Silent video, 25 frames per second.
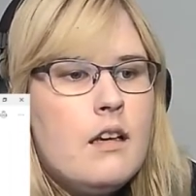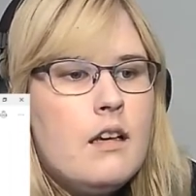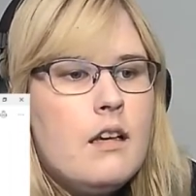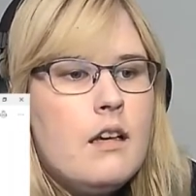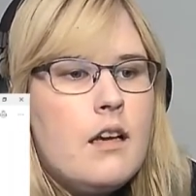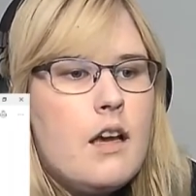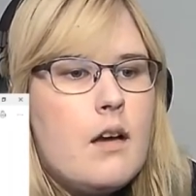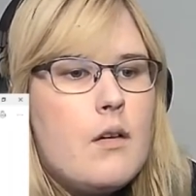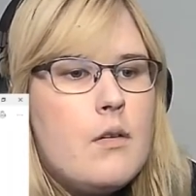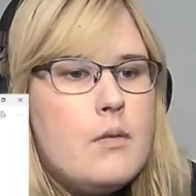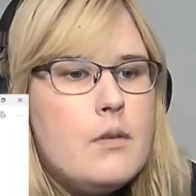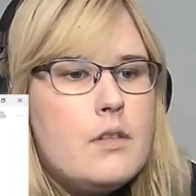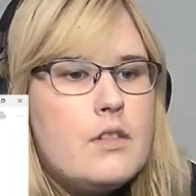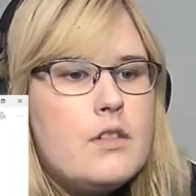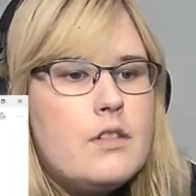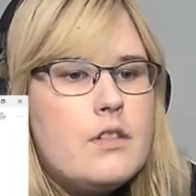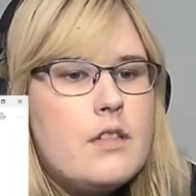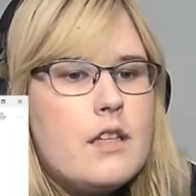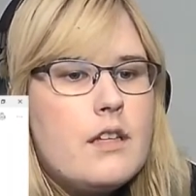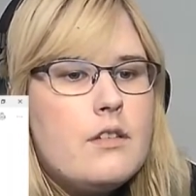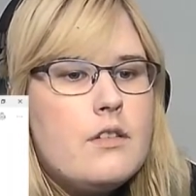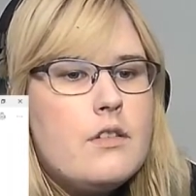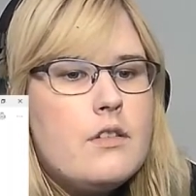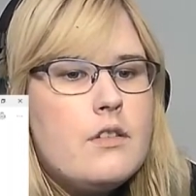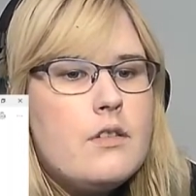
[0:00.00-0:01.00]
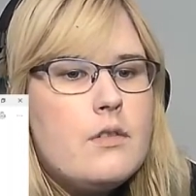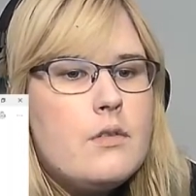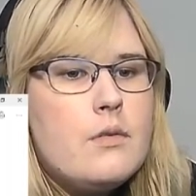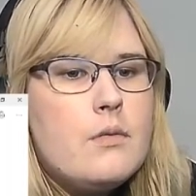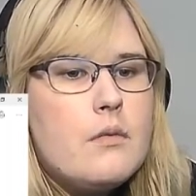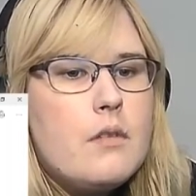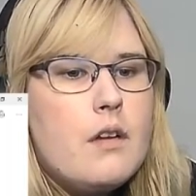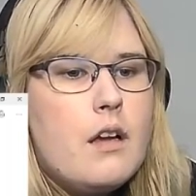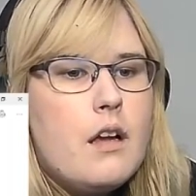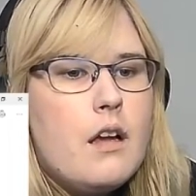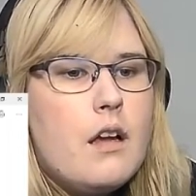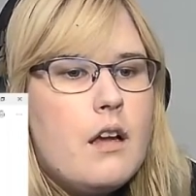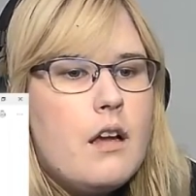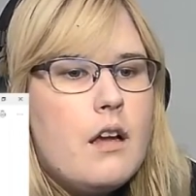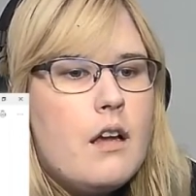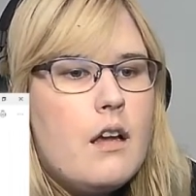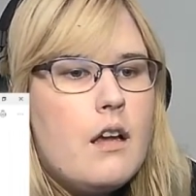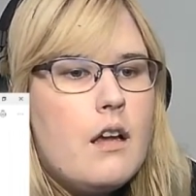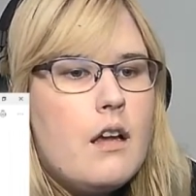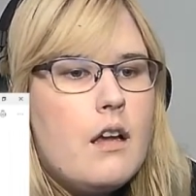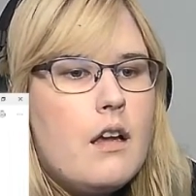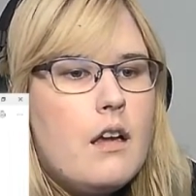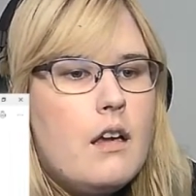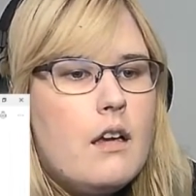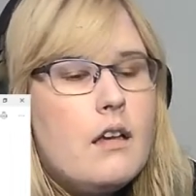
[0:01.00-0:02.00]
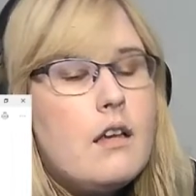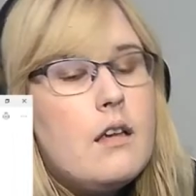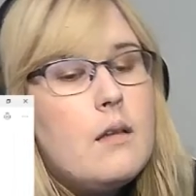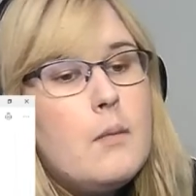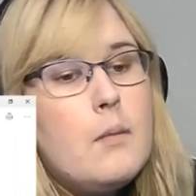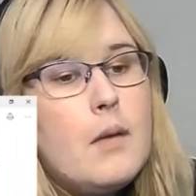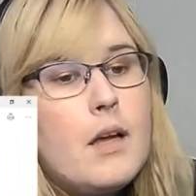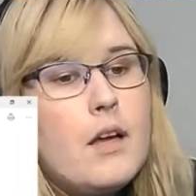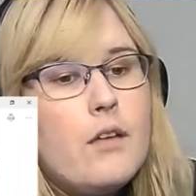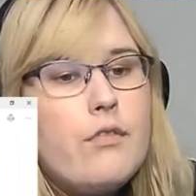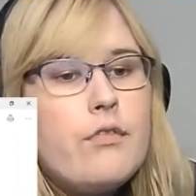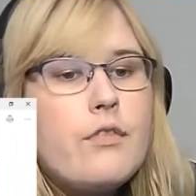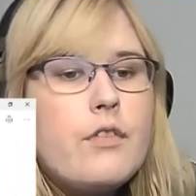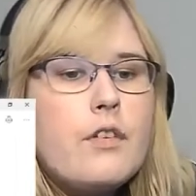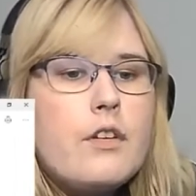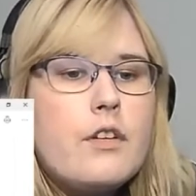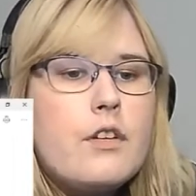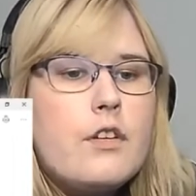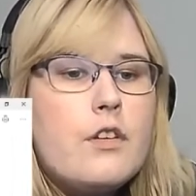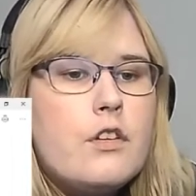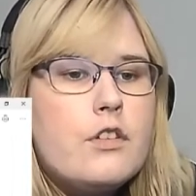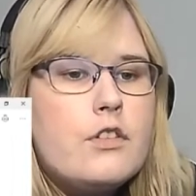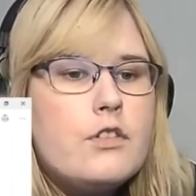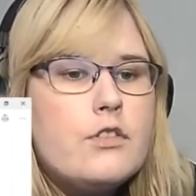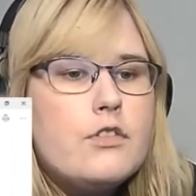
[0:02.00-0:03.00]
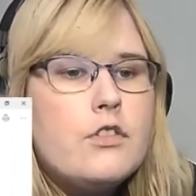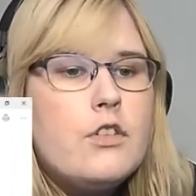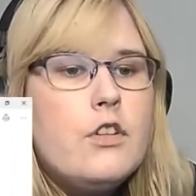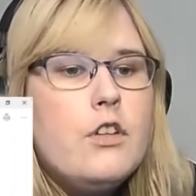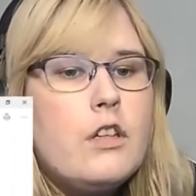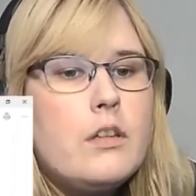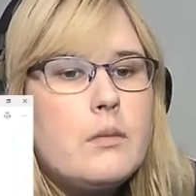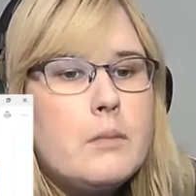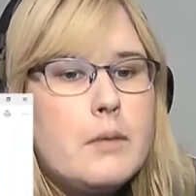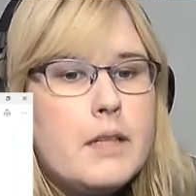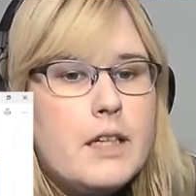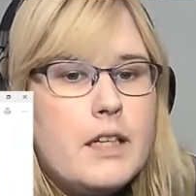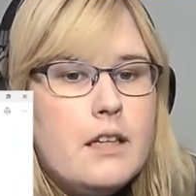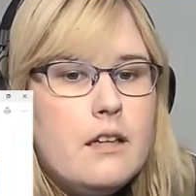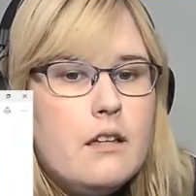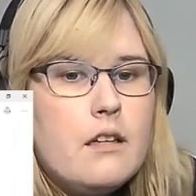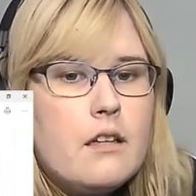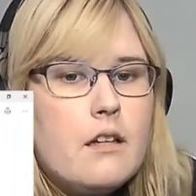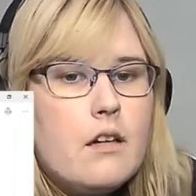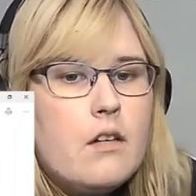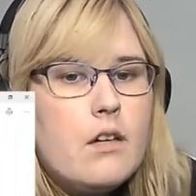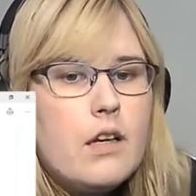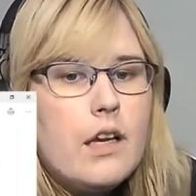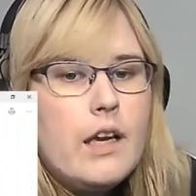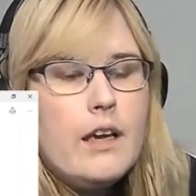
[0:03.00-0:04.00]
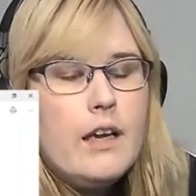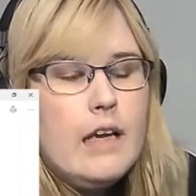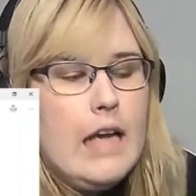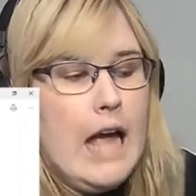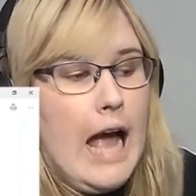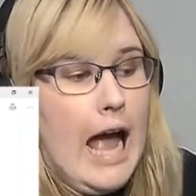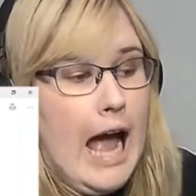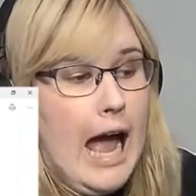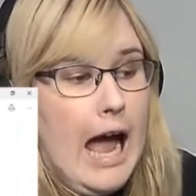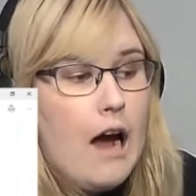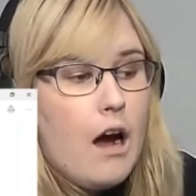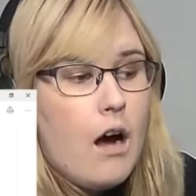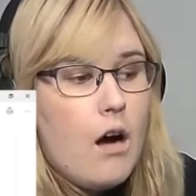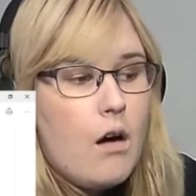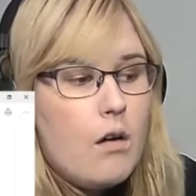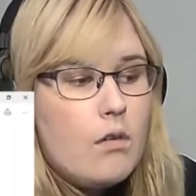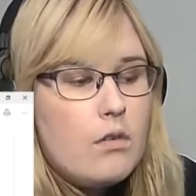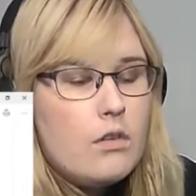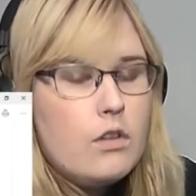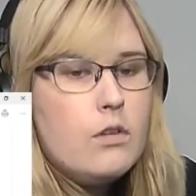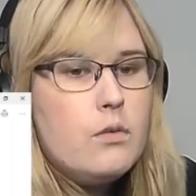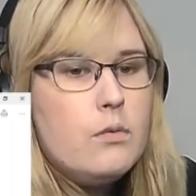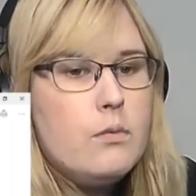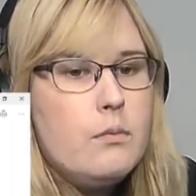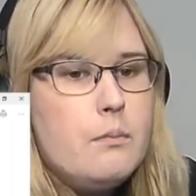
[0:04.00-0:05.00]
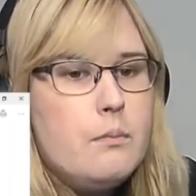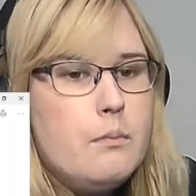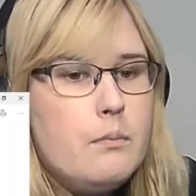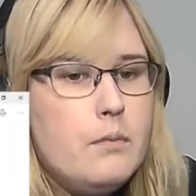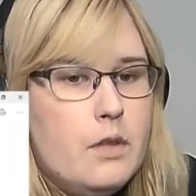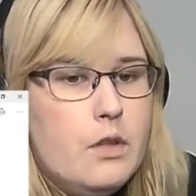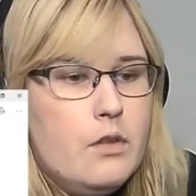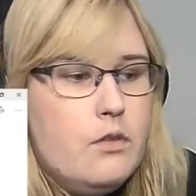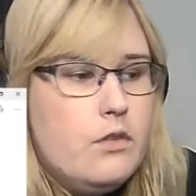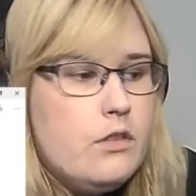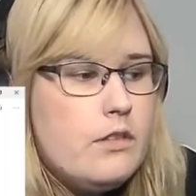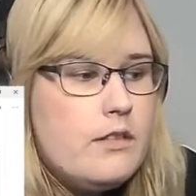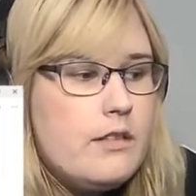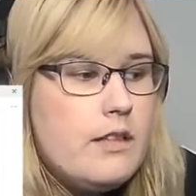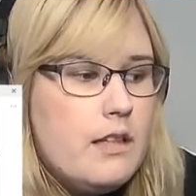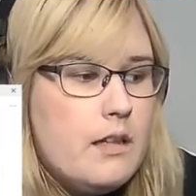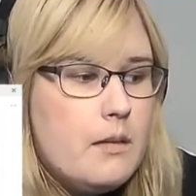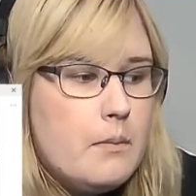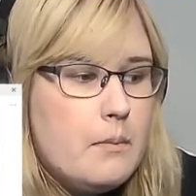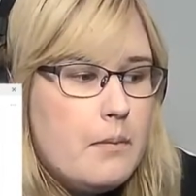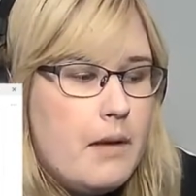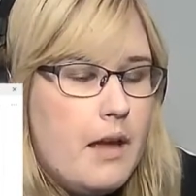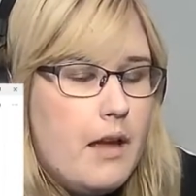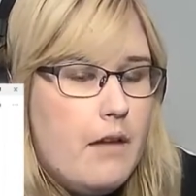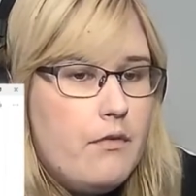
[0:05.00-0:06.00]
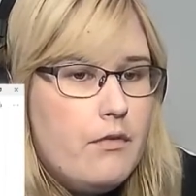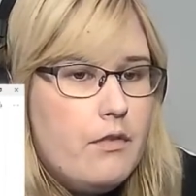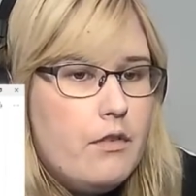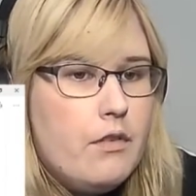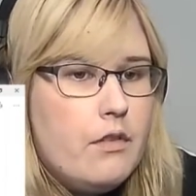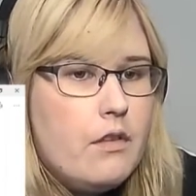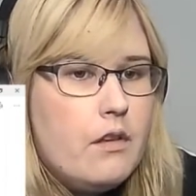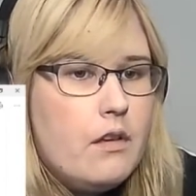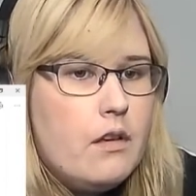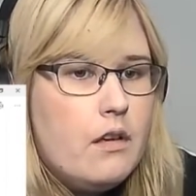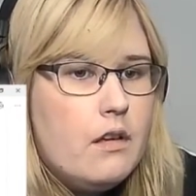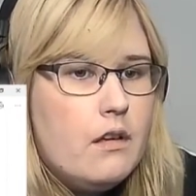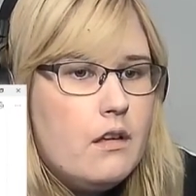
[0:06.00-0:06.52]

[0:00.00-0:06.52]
I always said MF, you're screwing me. Okay, how? You just need to pay for the